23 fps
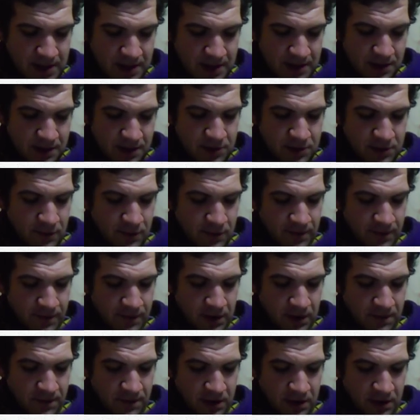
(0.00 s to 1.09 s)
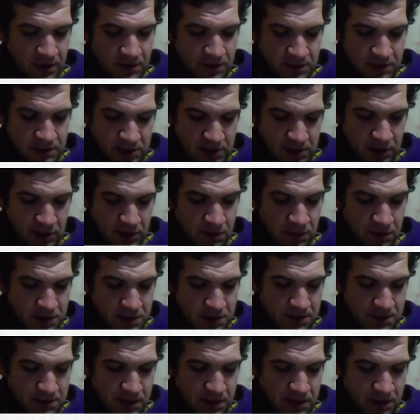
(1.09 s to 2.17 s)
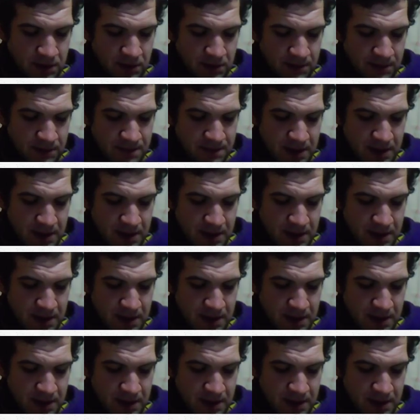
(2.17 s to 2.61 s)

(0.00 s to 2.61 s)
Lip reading: There's no fear of our loosing you, said Puddleglum.